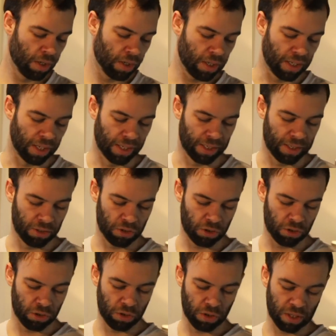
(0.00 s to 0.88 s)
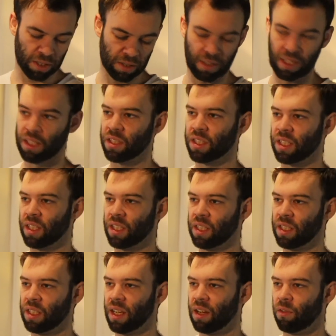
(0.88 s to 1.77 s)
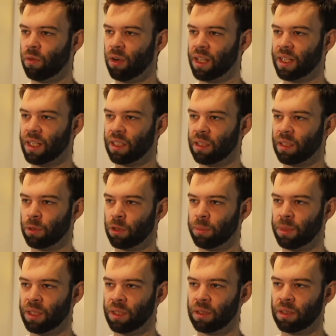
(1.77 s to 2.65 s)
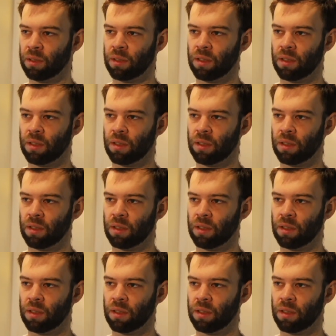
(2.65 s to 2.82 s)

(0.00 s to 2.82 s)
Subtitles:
And you can then see right down the bottom here,